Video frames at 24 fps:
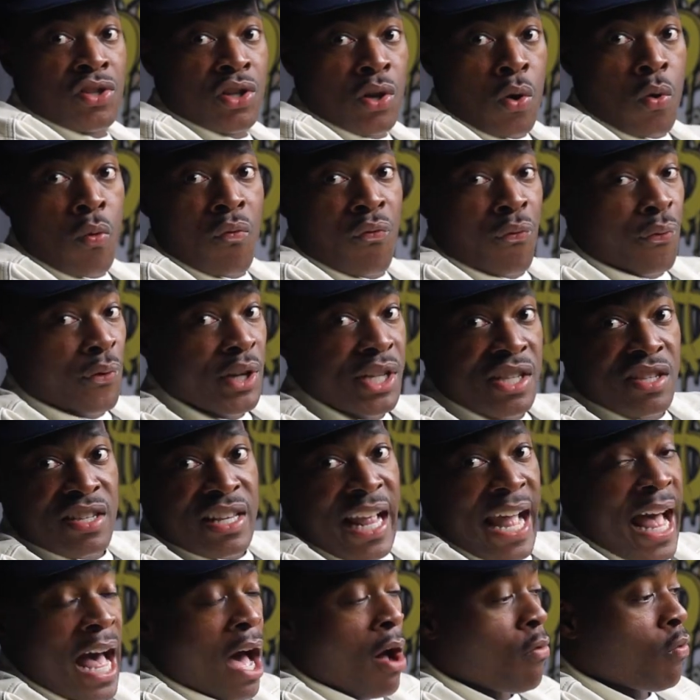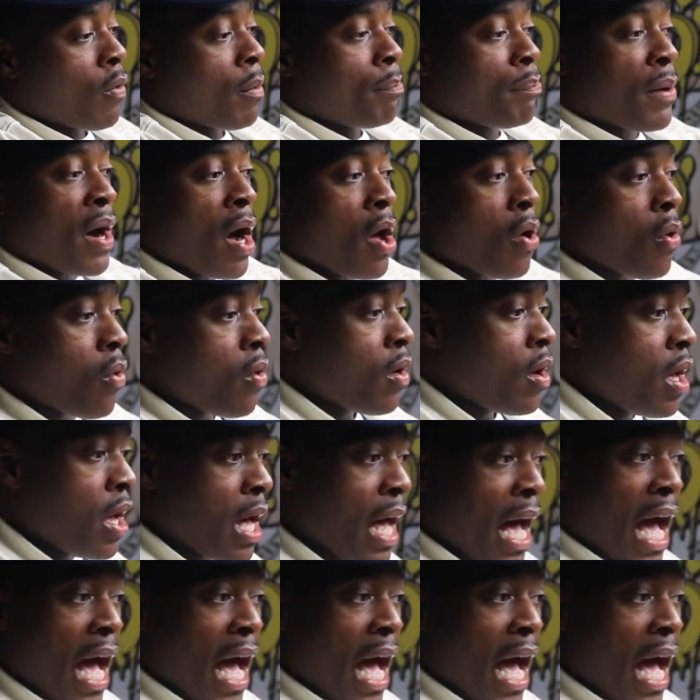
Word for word: So freestyle, rebuttal,